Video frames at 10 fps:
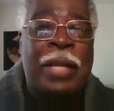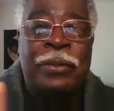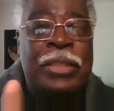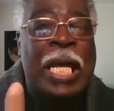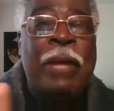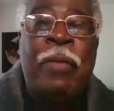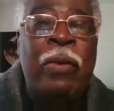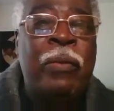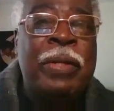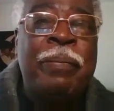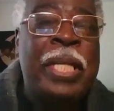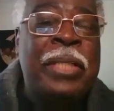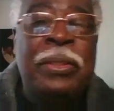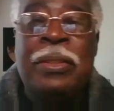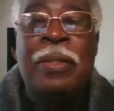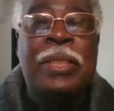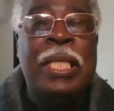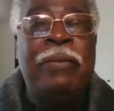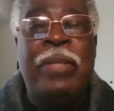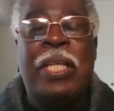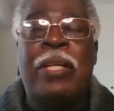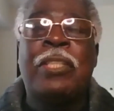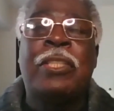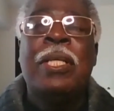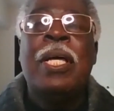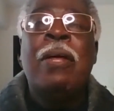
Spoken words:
Same thing with the medicines on TV, because